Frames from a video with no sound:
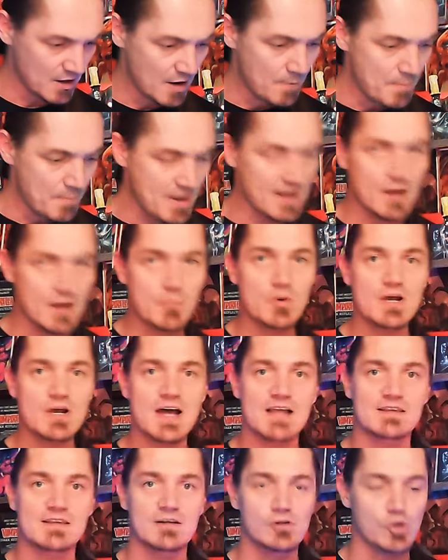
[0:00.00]
Man, I'm gonna
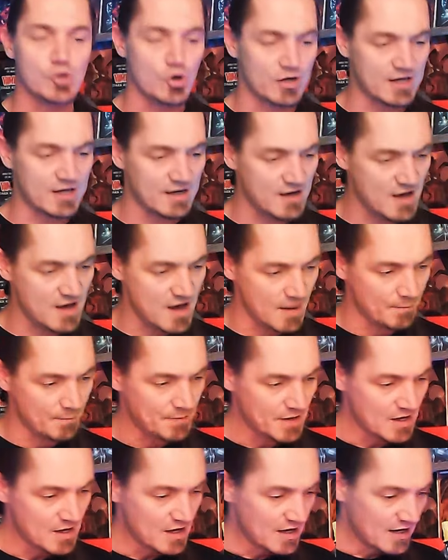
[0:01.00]
have to look it up.
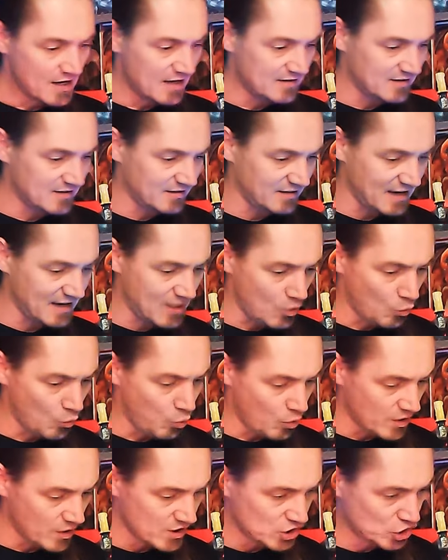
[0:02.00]
Is this like a
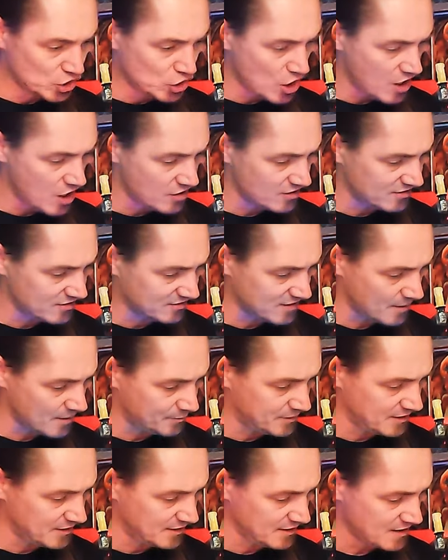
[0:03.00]
one-shot or
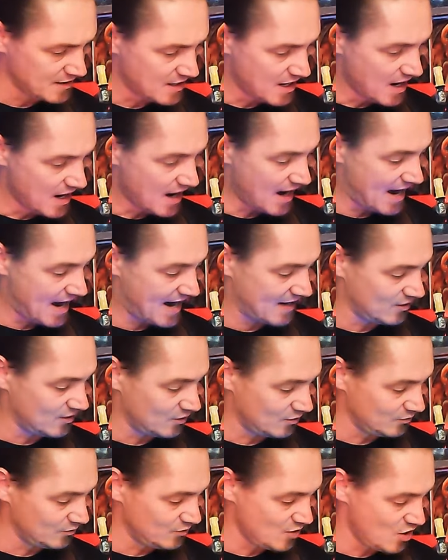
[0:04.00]
something? I
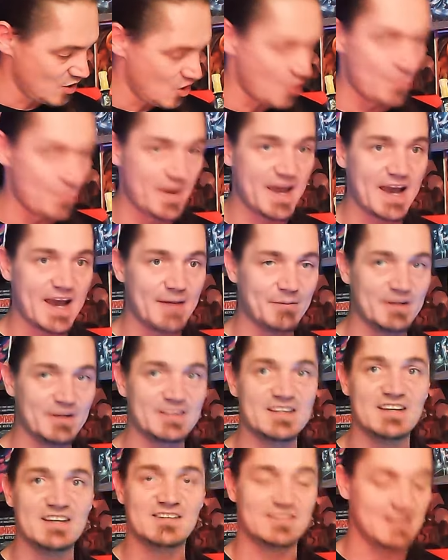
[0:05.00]
don't know, man, but
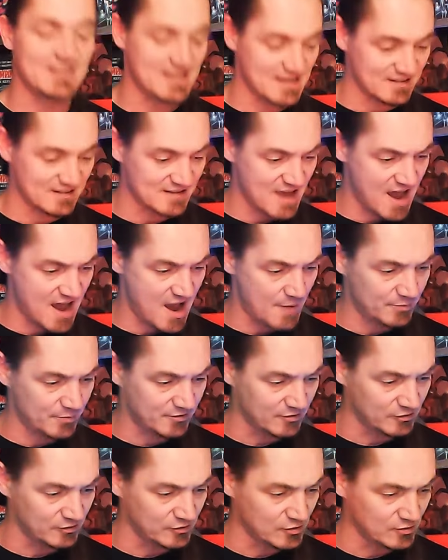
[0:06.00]
this thing is
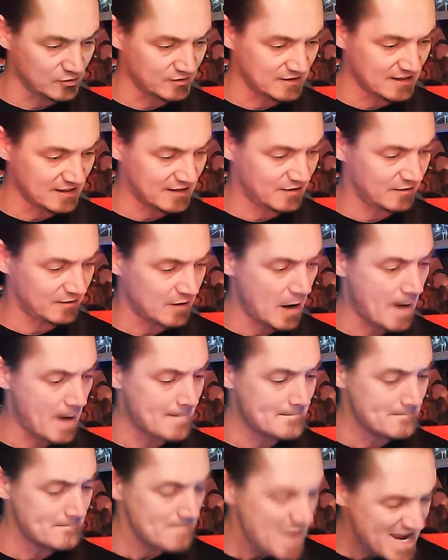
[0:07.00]
absolutely
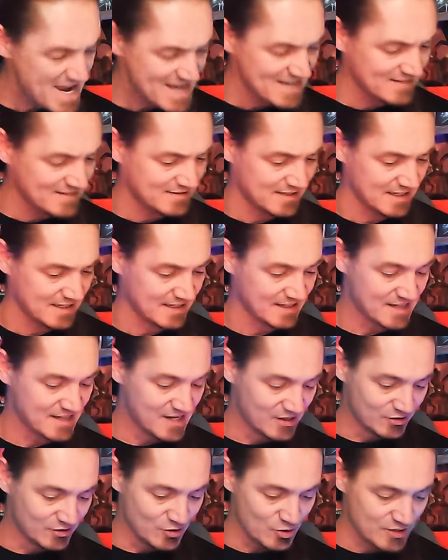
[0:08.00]
amazing.
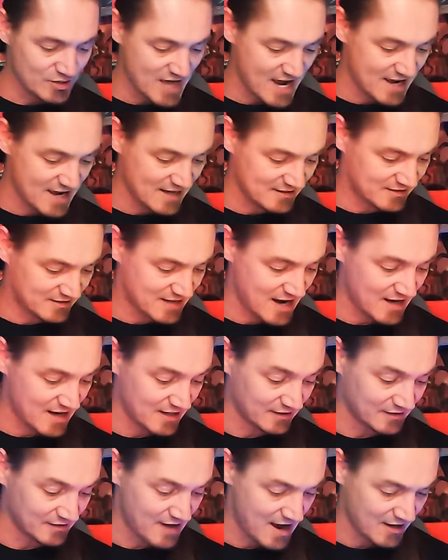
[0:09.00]
Dude, that's got a
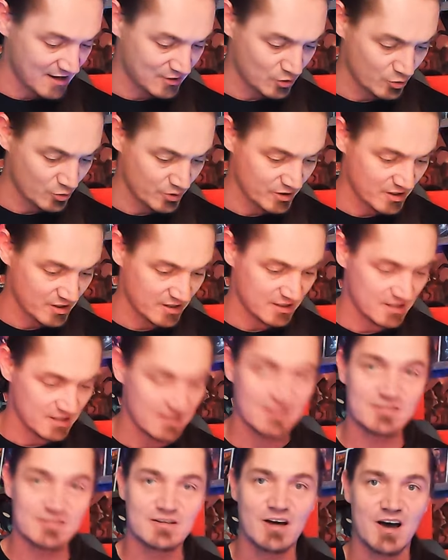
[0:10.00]
lot going on in
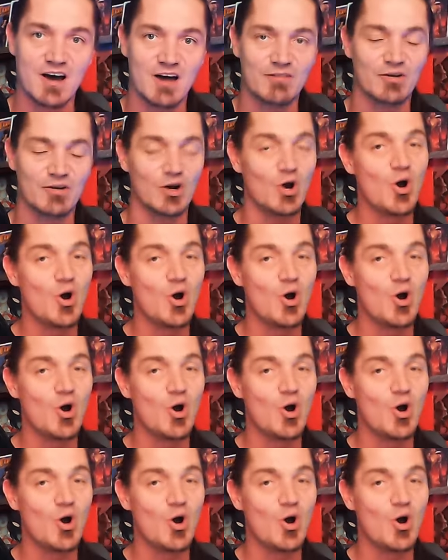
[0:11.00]
this cover.